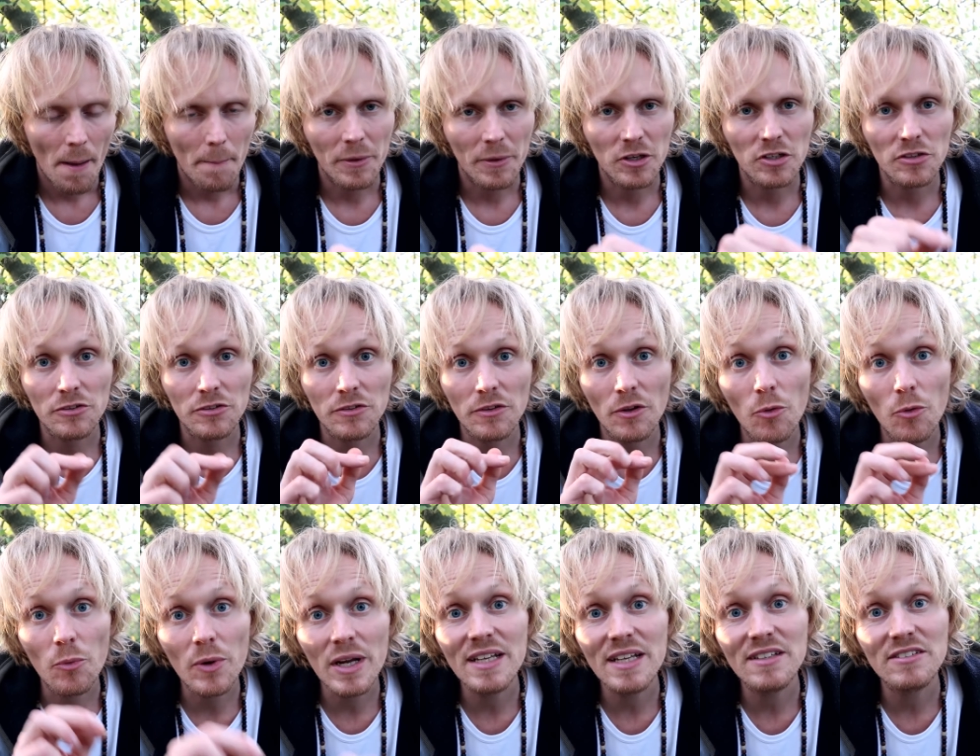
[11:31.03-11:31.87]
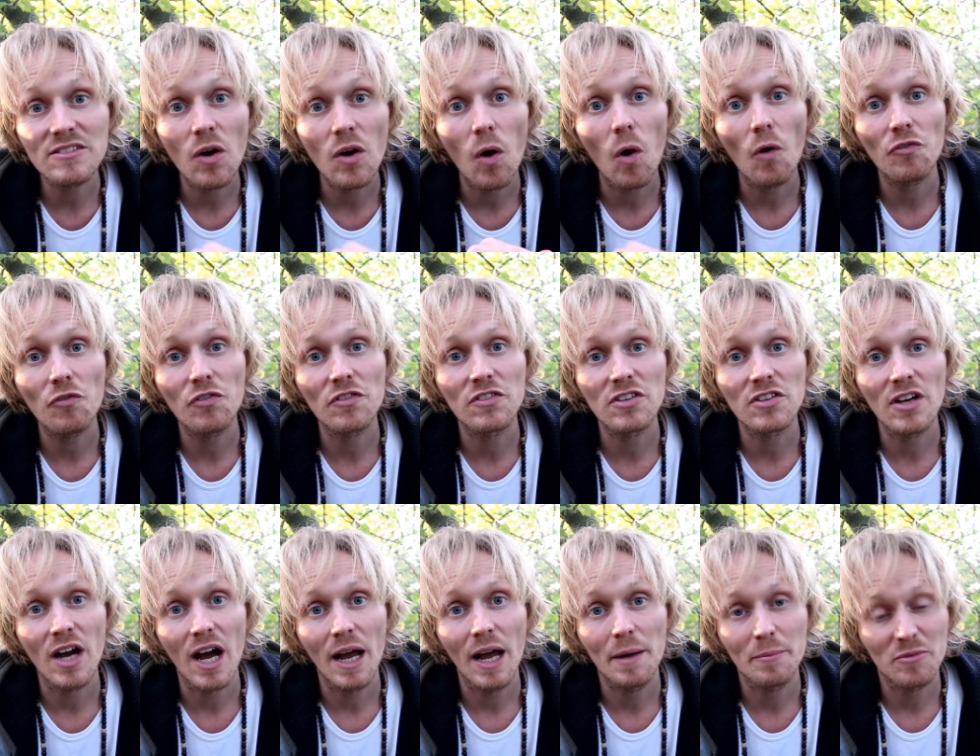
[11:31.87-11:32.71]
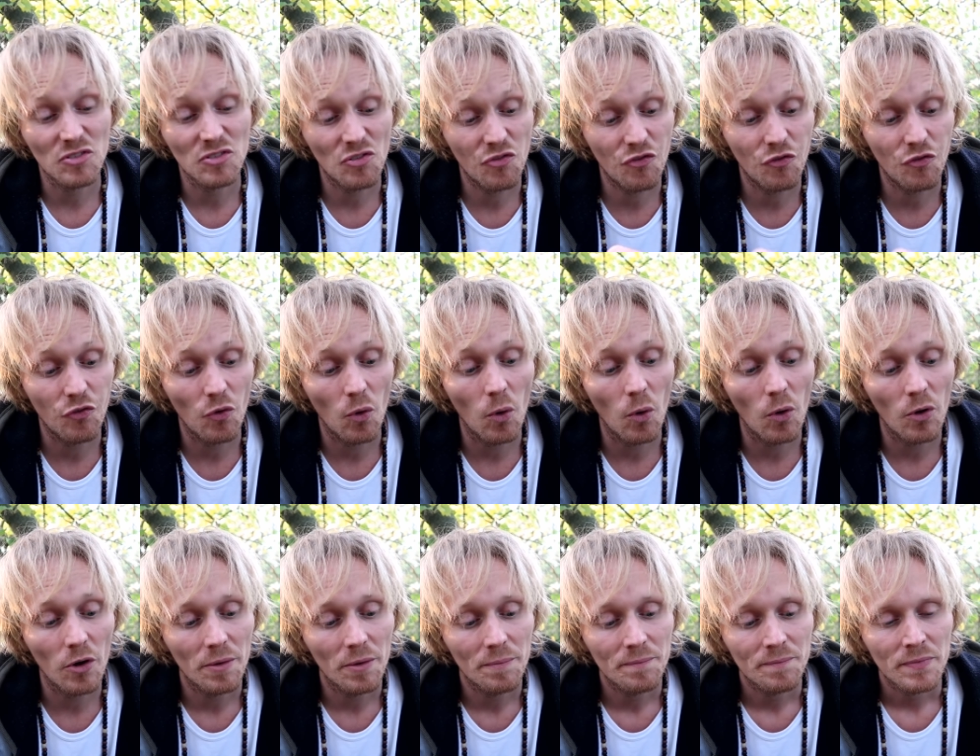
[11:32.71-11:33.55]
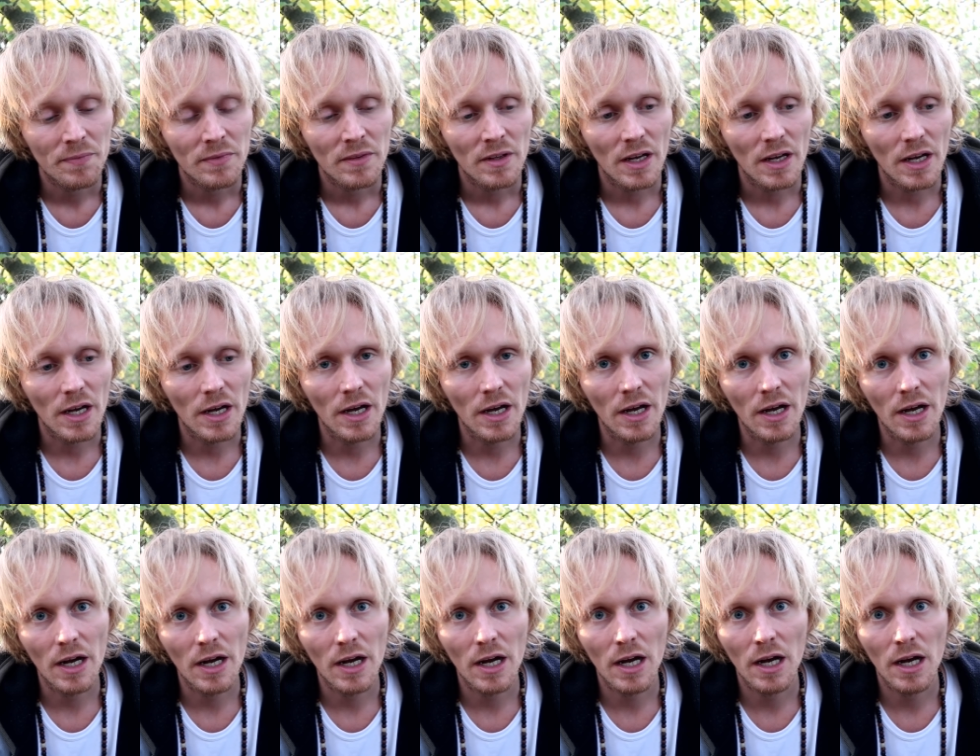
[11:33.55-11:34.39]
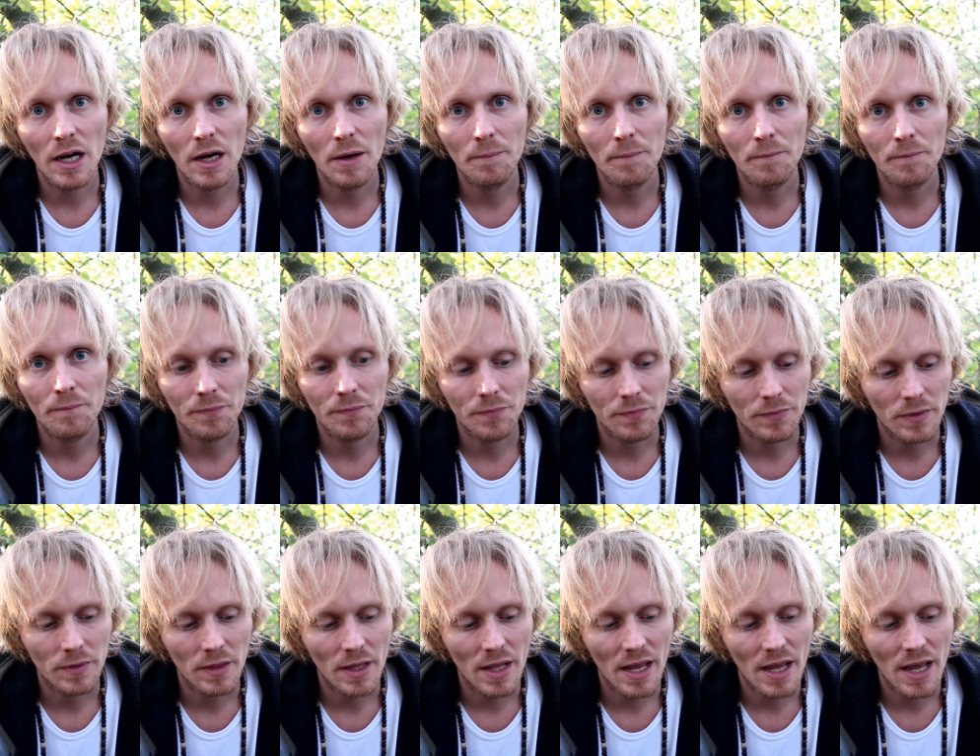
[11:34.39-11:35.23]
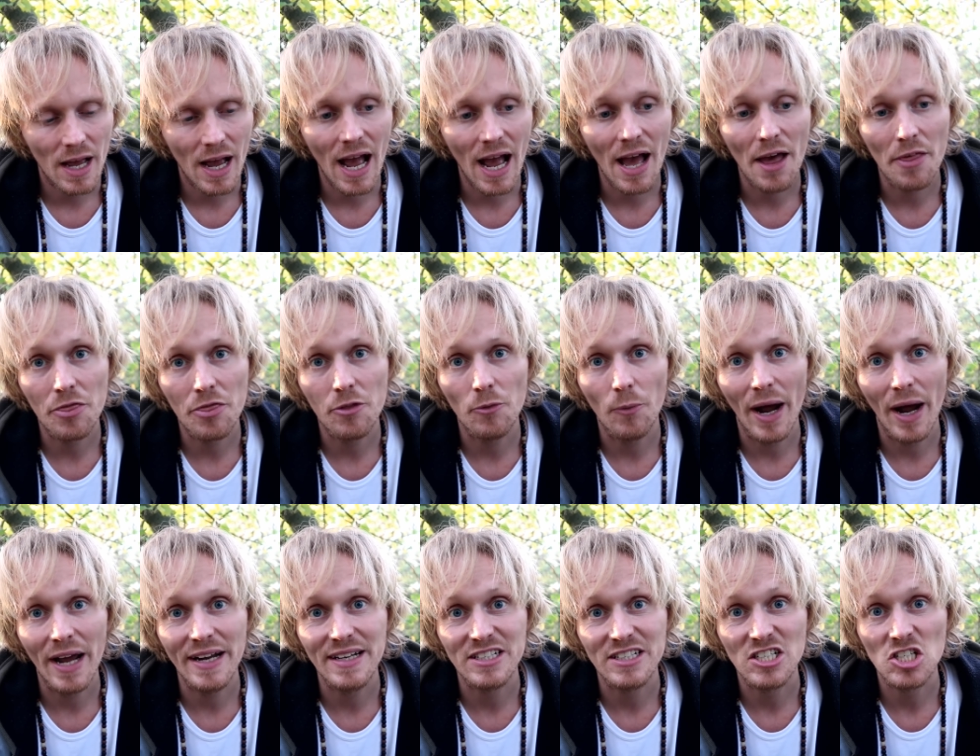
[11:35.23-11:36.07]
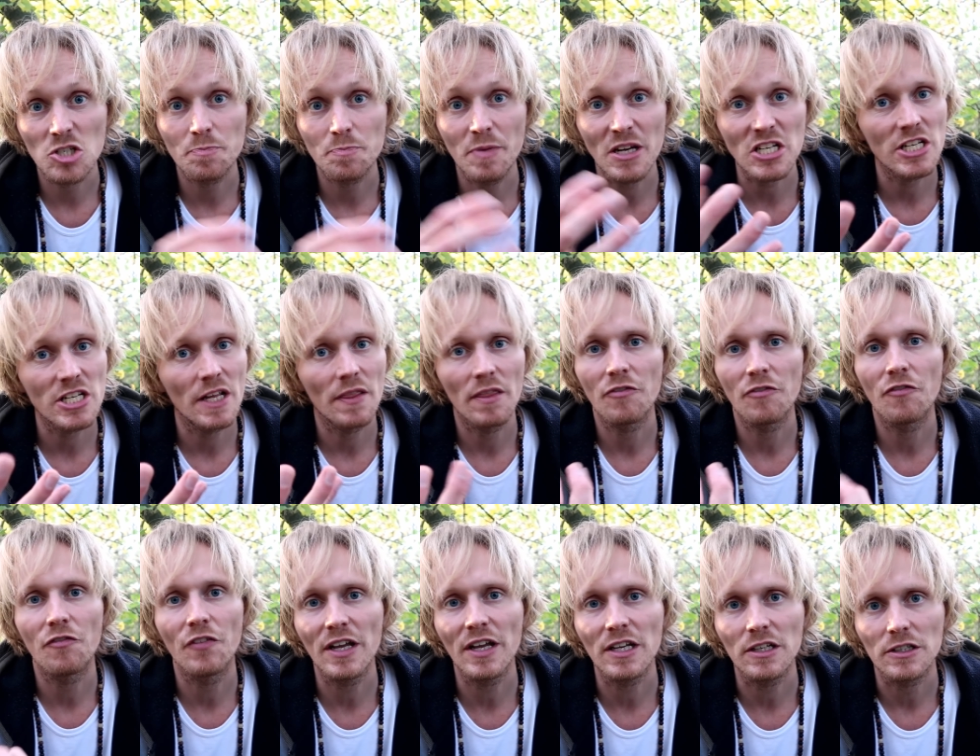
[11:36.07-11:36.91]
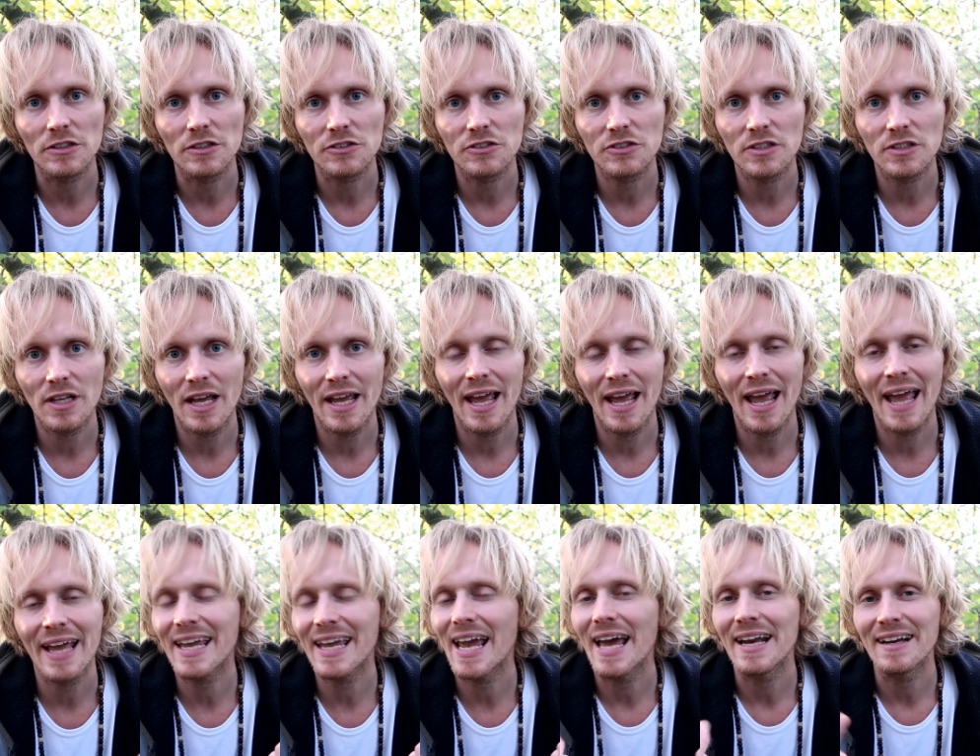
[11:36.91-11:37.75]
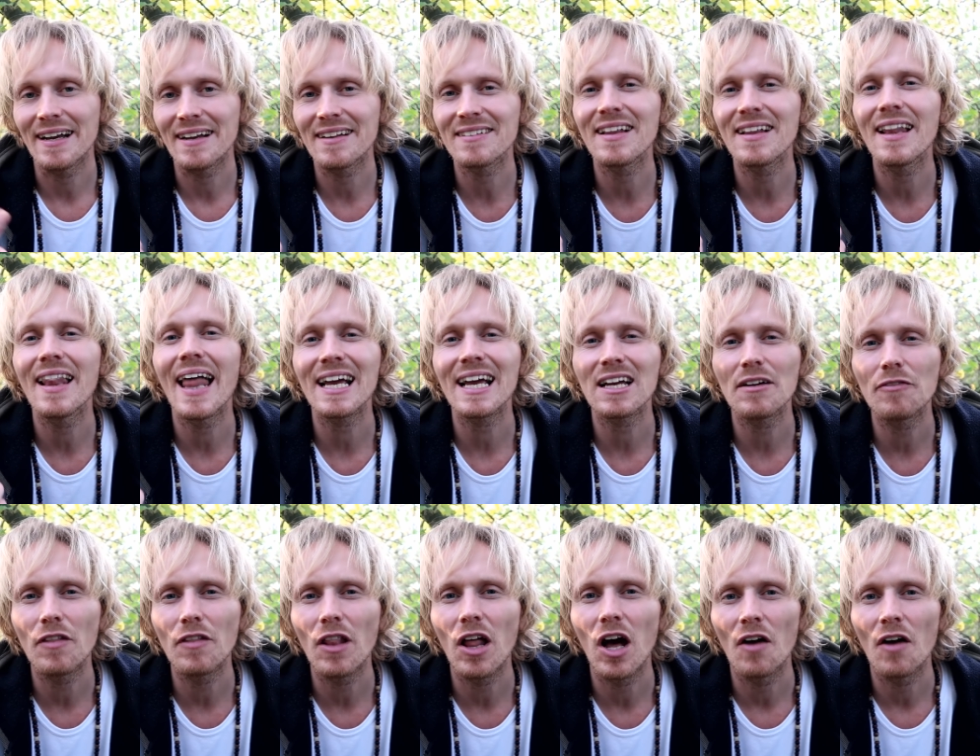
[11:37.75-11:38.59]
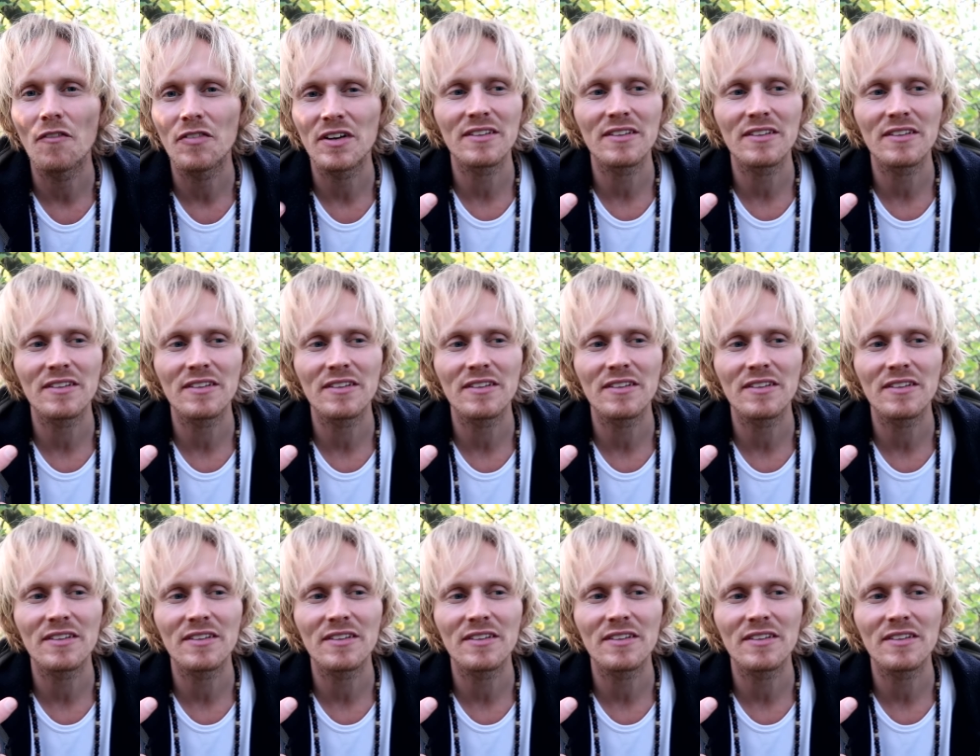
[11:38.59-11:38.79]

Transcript: Because the reason oftentimes for arthritis, especially in the fingers, again, it is a lack of love.